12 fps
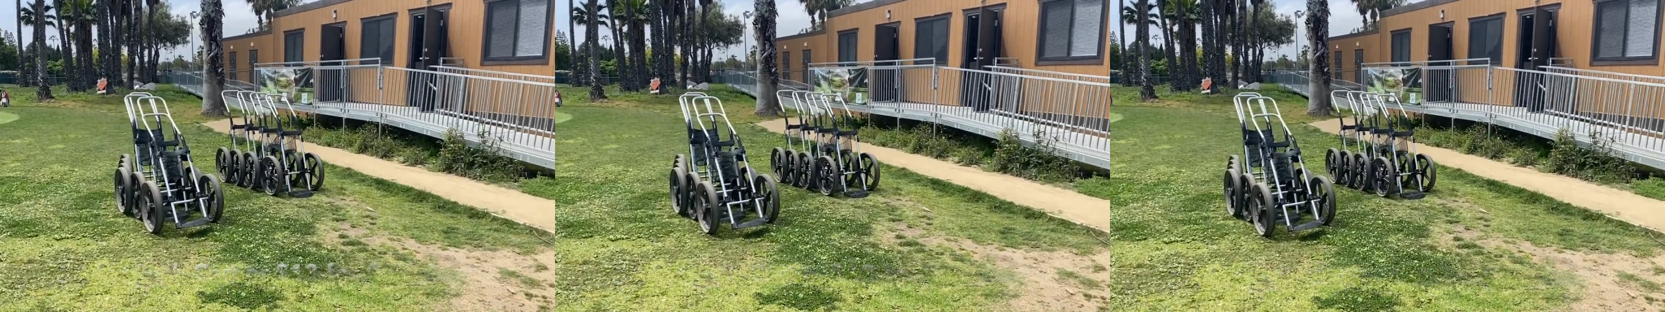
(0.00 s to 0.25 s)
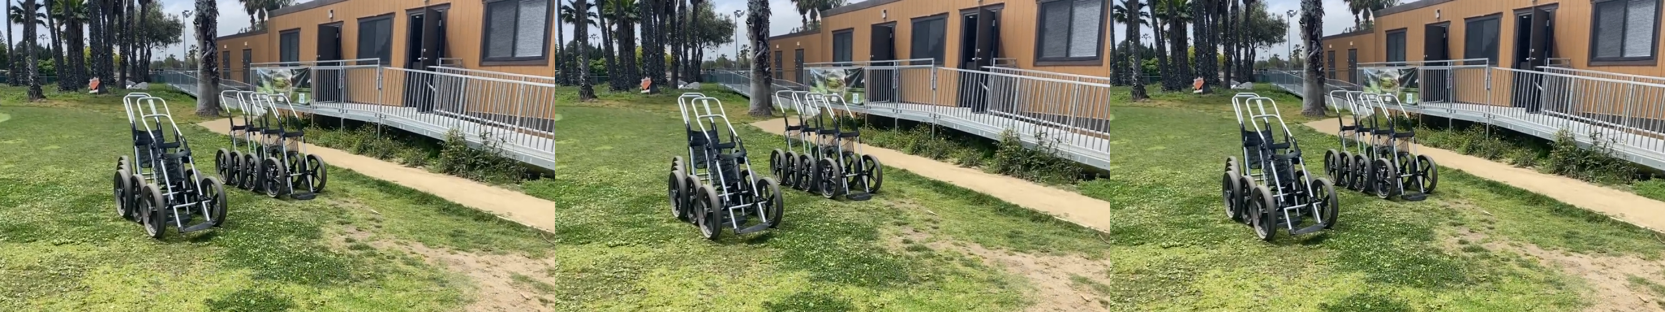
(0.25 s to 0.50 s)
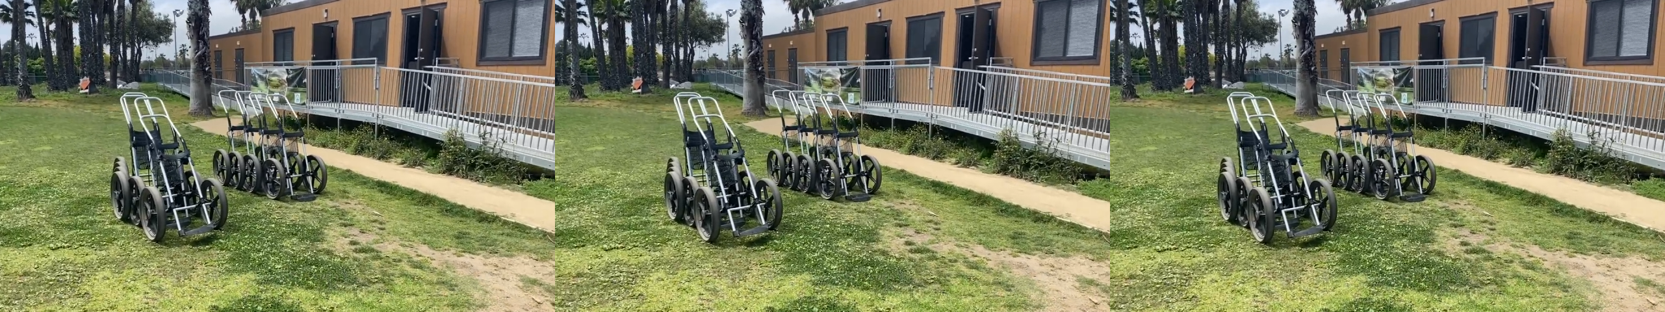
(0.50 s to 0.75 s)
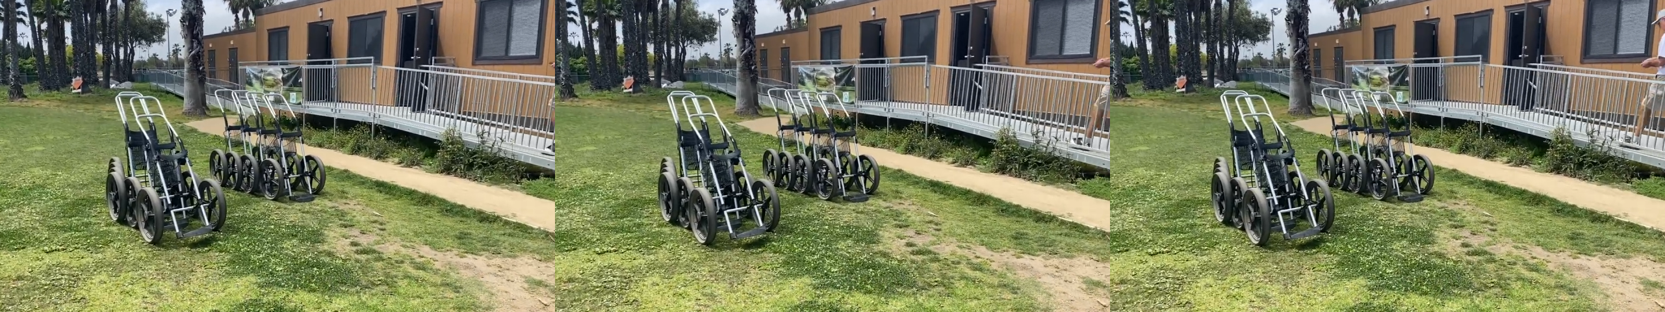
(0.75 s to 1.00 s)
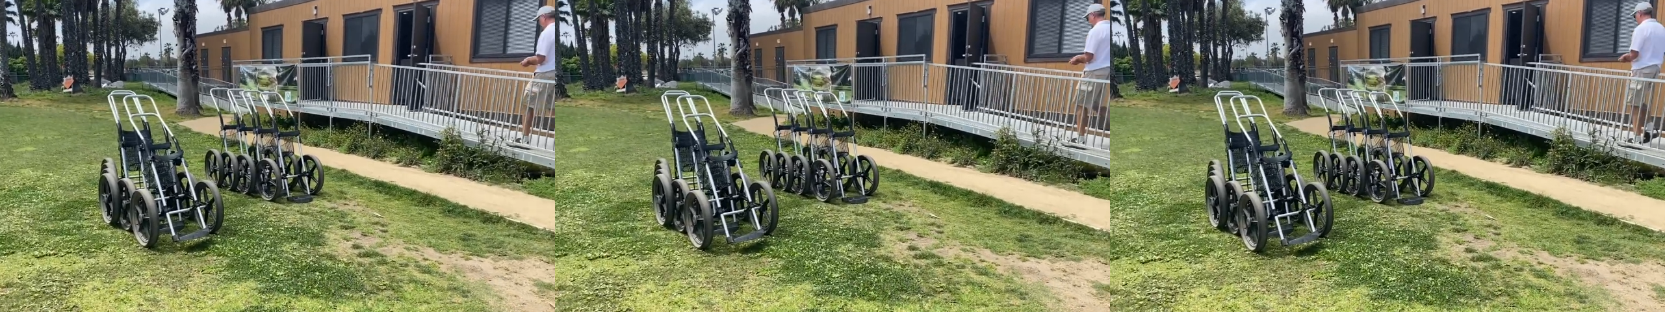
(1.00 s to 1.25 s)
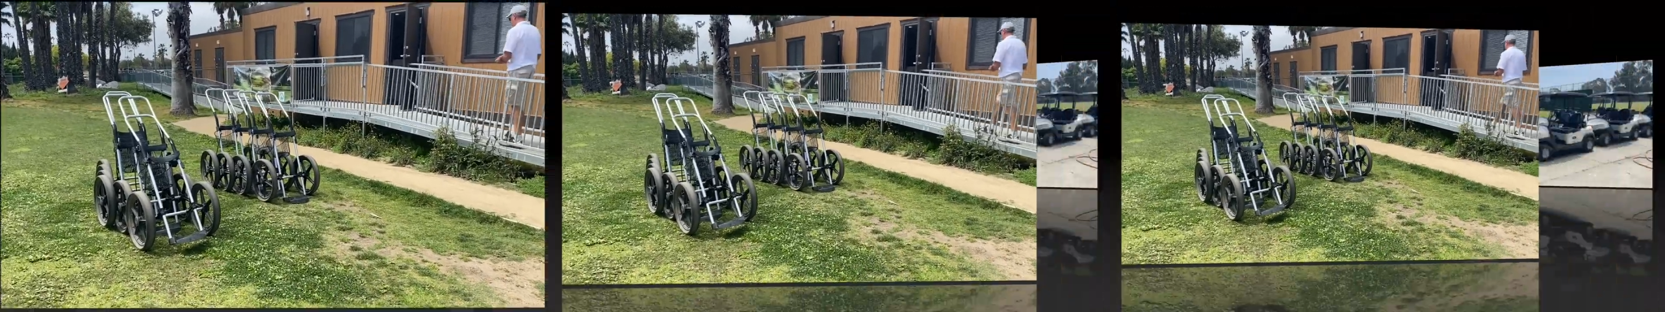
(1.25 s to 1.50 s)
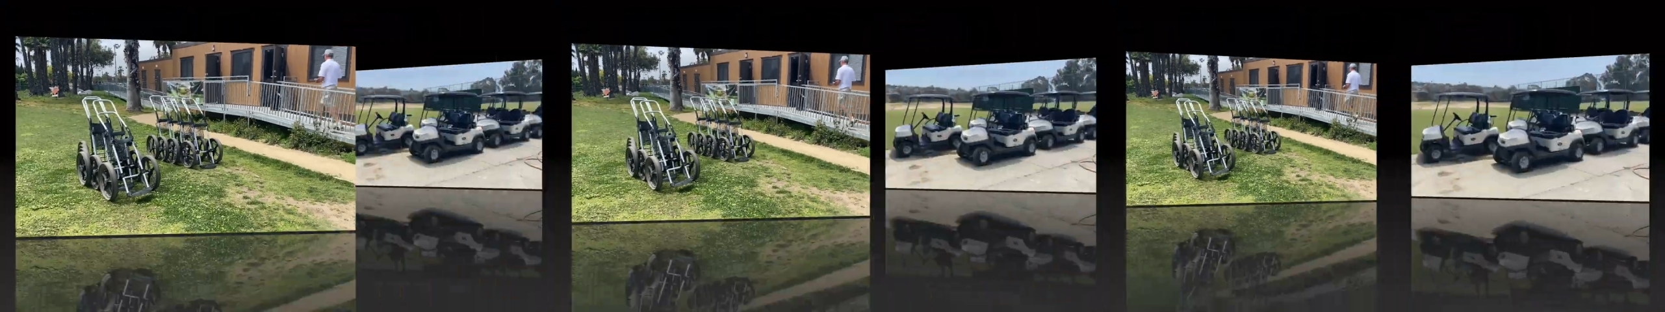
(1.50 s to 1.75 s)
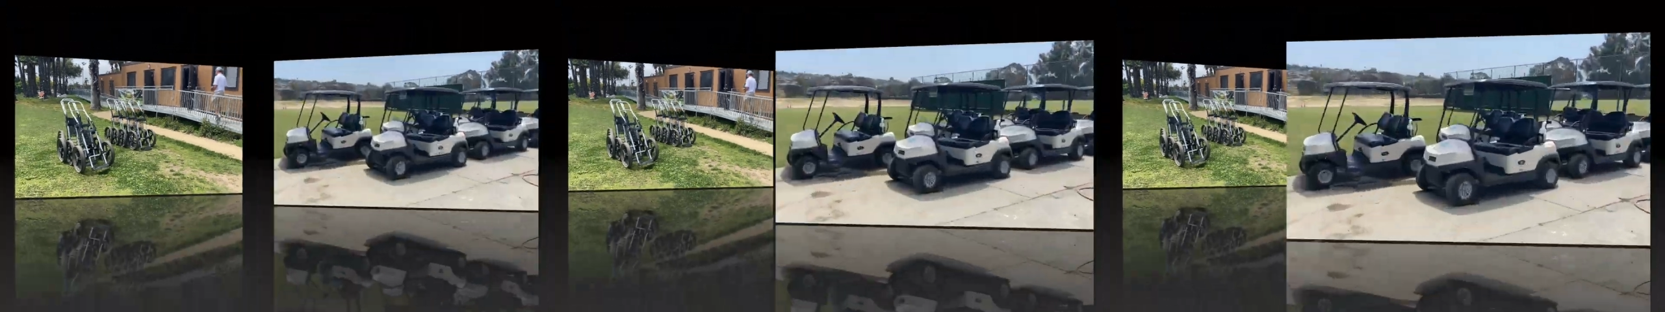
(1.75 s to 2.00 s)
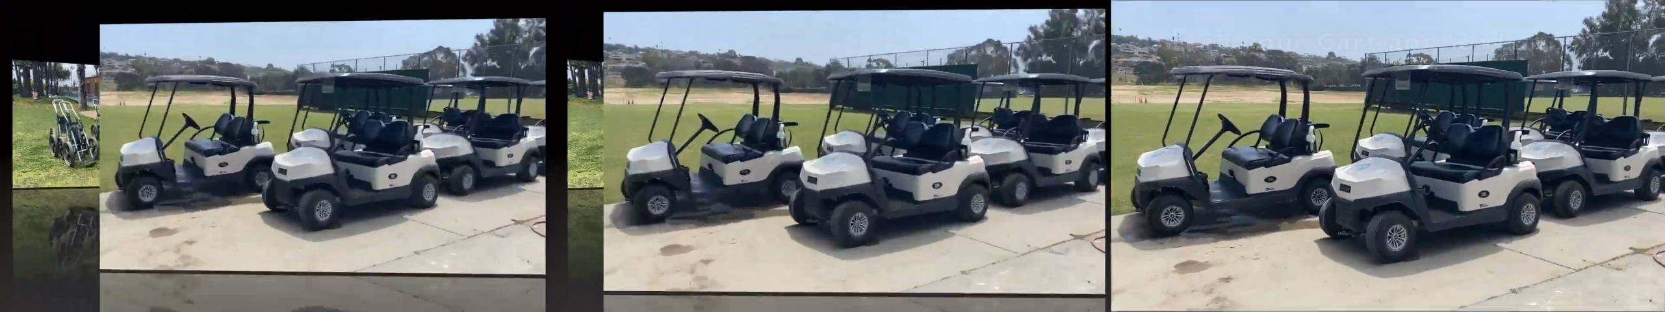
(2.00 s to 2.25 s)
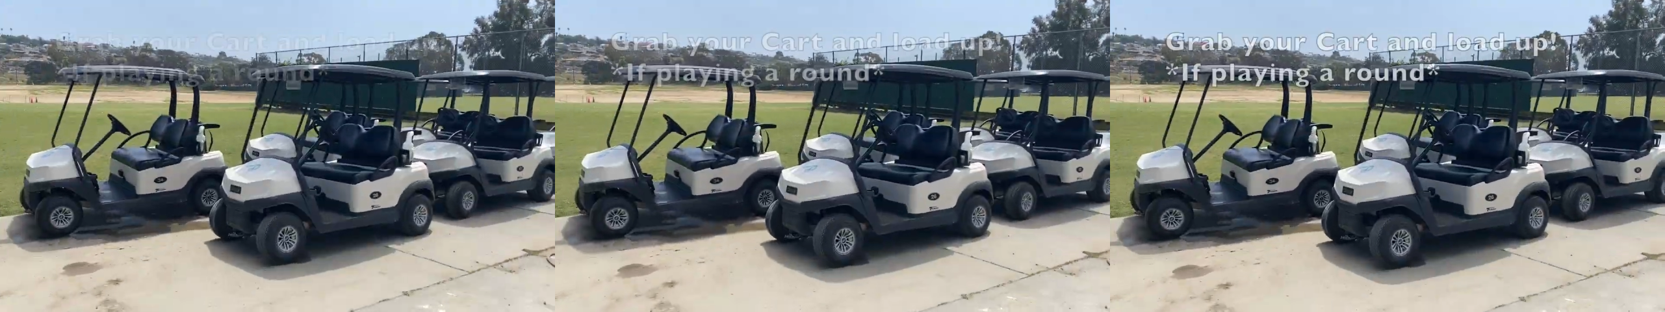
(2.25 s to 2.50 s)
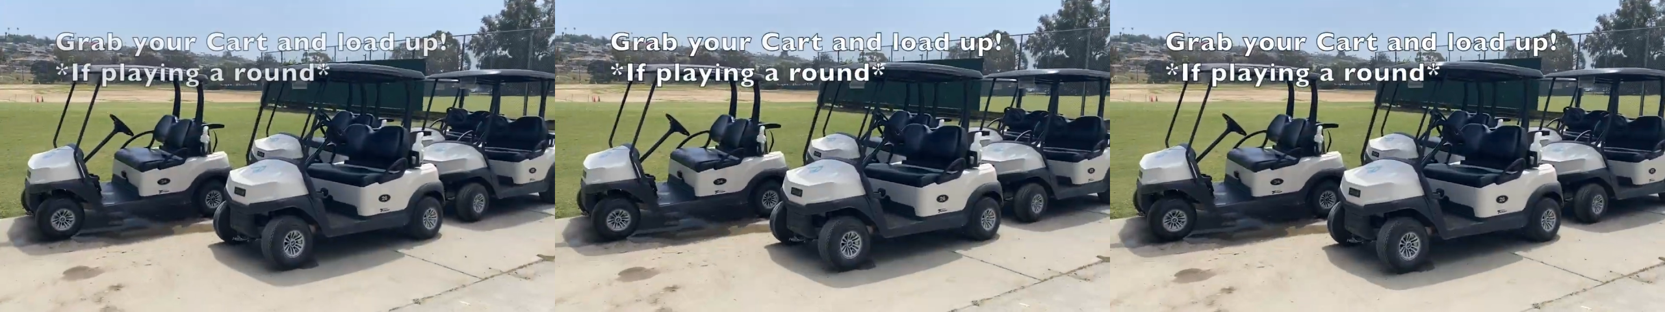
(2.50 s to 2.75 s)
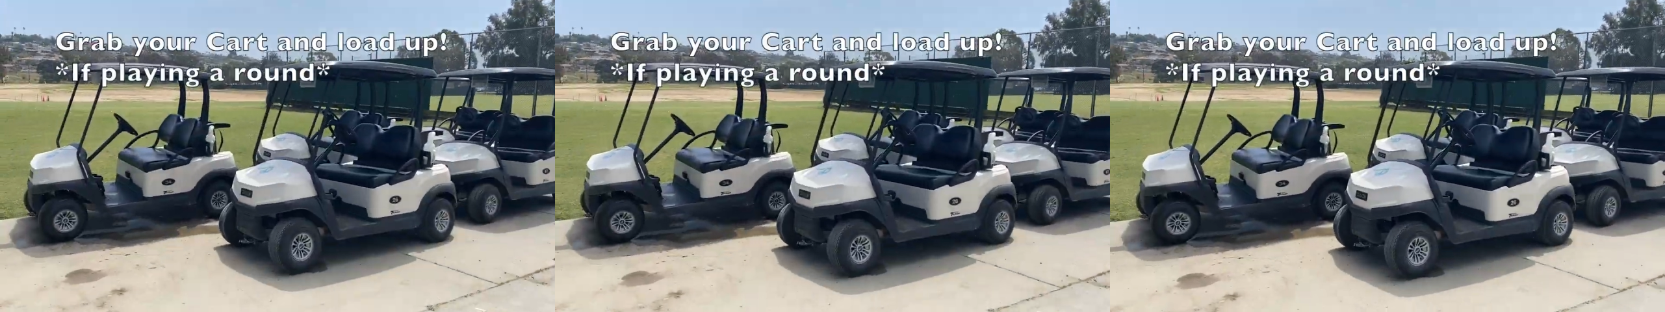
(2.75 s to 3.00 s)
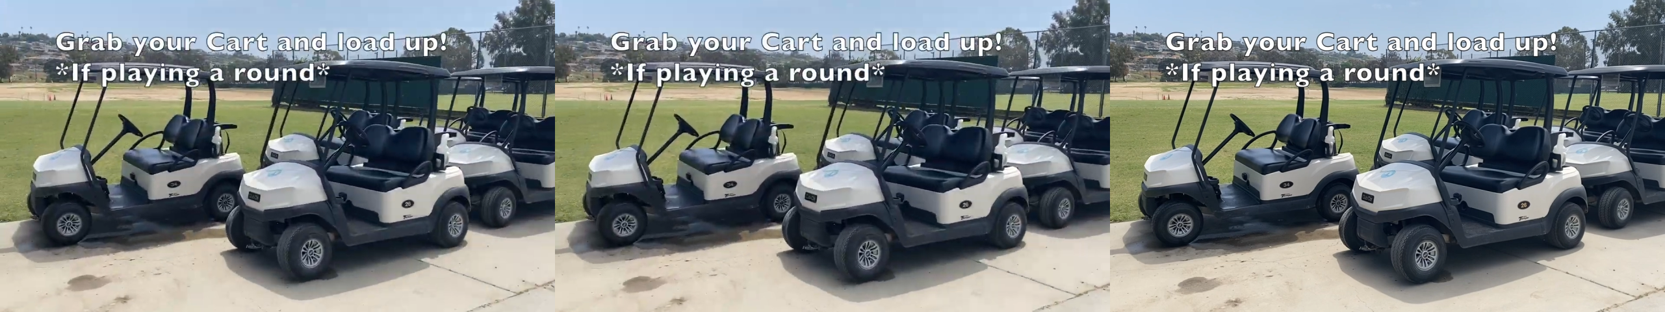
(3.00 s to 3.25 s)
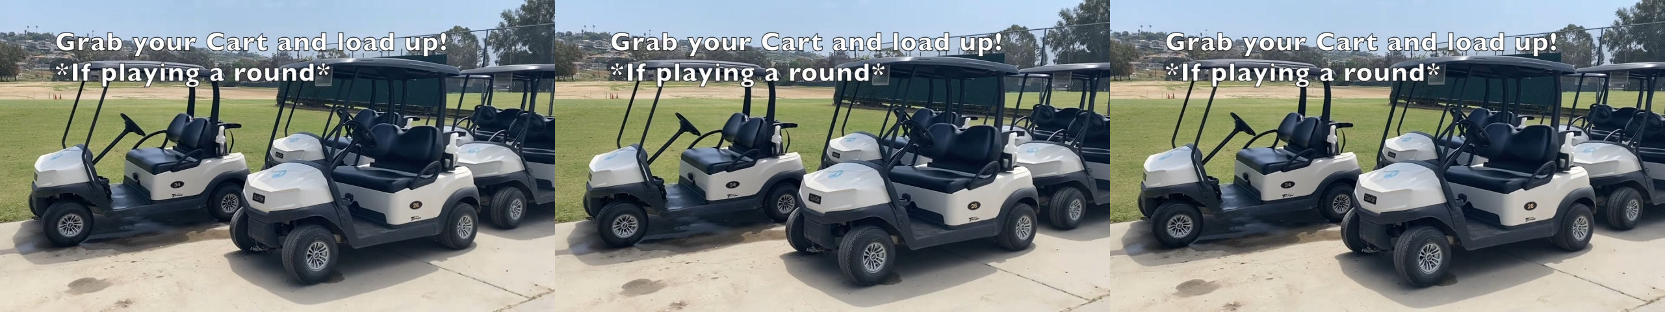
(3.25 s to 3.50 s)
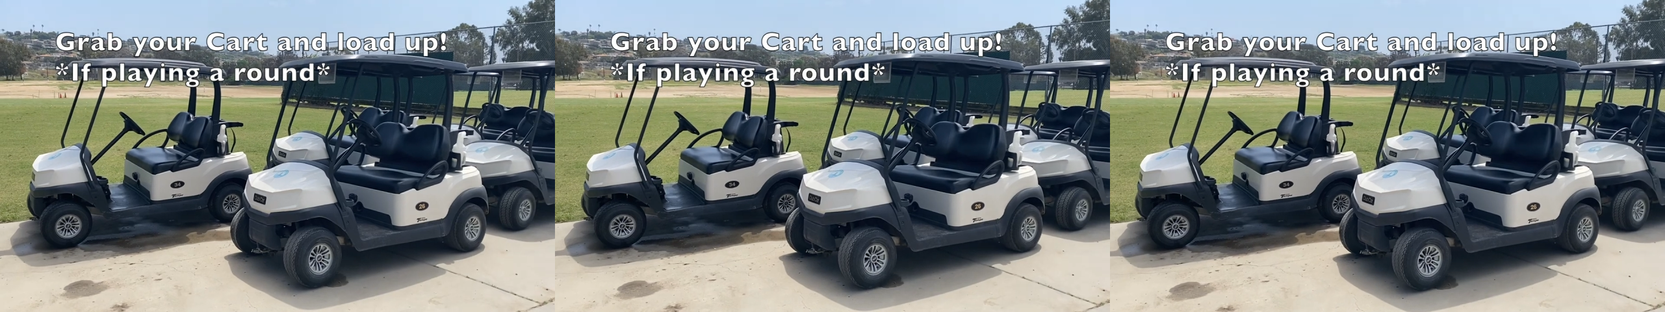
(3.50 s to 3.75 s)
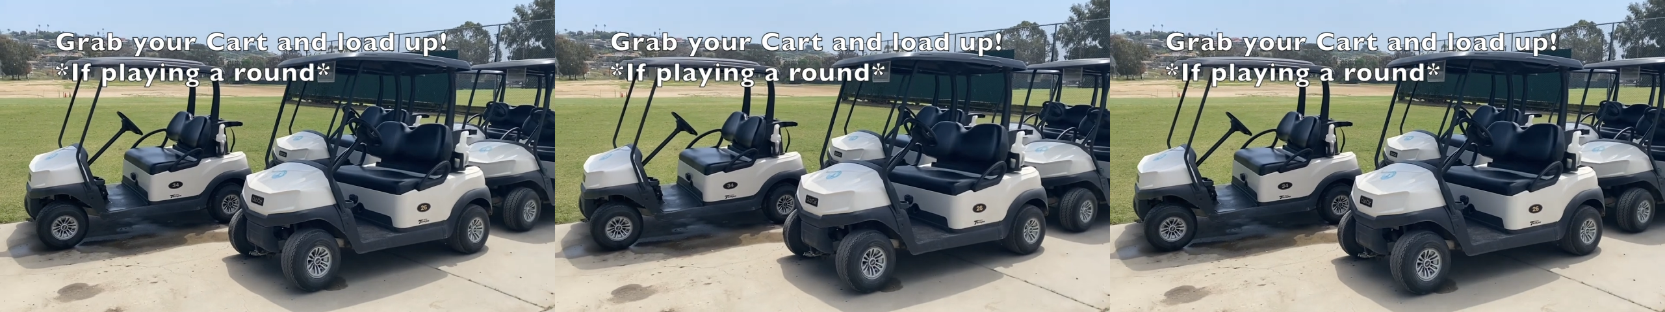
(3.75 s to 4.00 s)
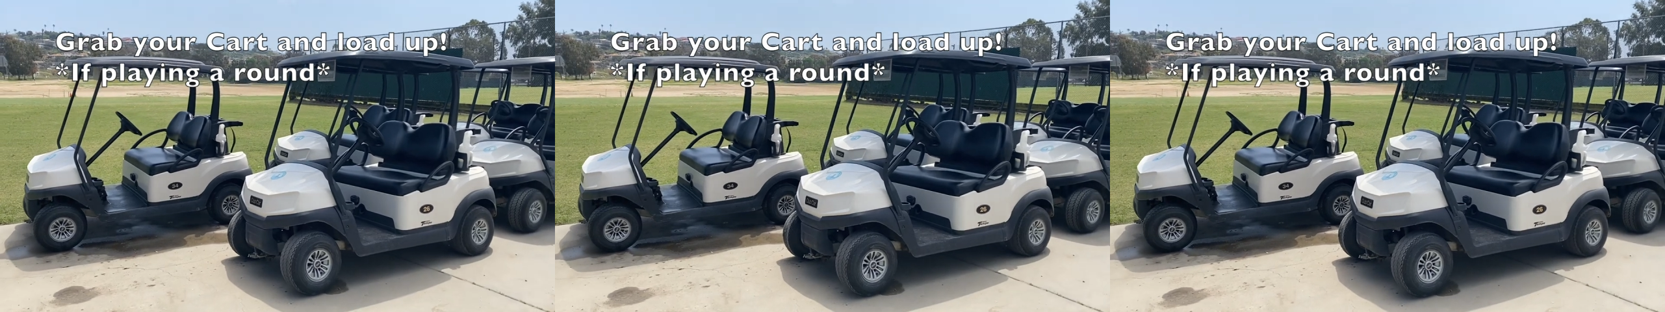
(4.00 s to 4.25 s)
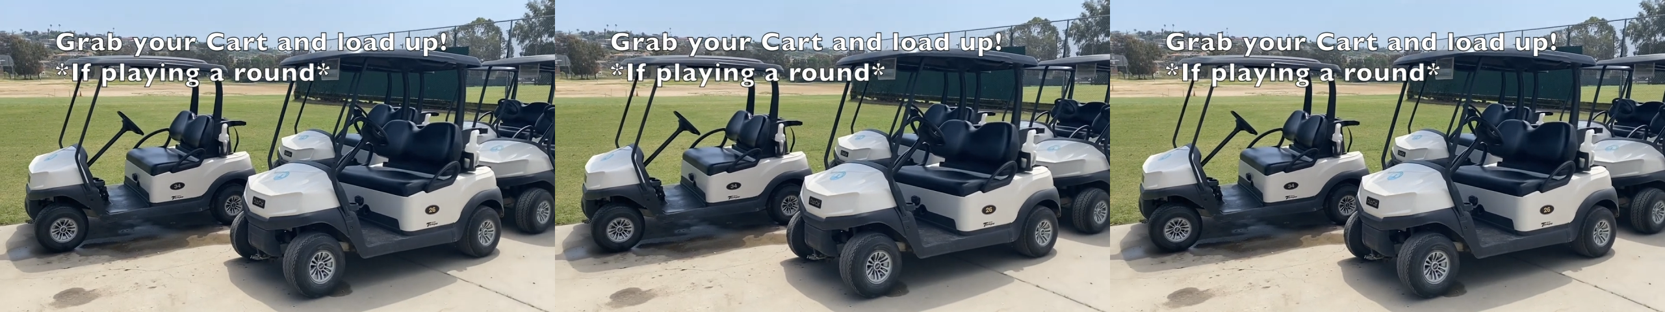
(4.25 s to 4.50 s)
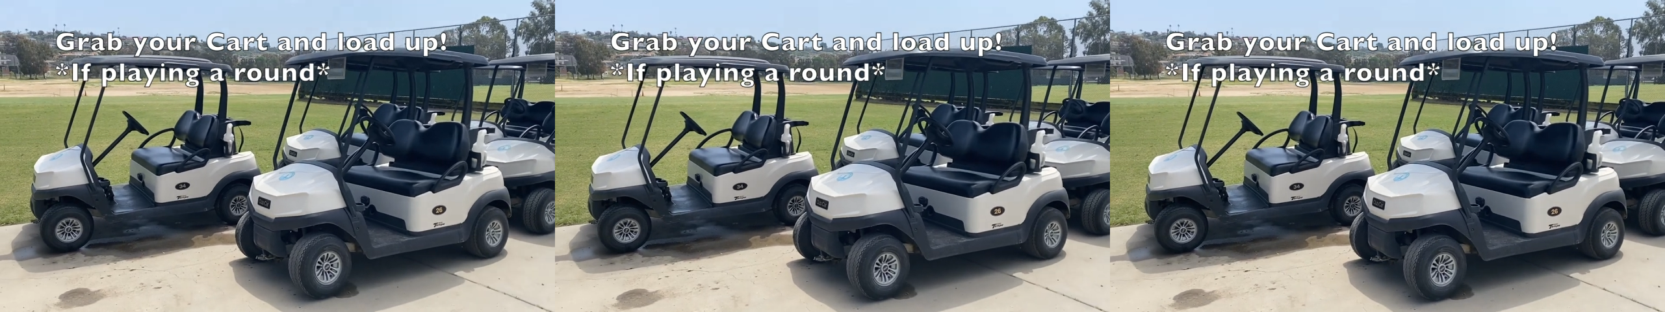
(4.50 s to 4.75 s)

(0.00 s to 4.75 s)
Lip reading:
No face is visible, so there are no lips to read.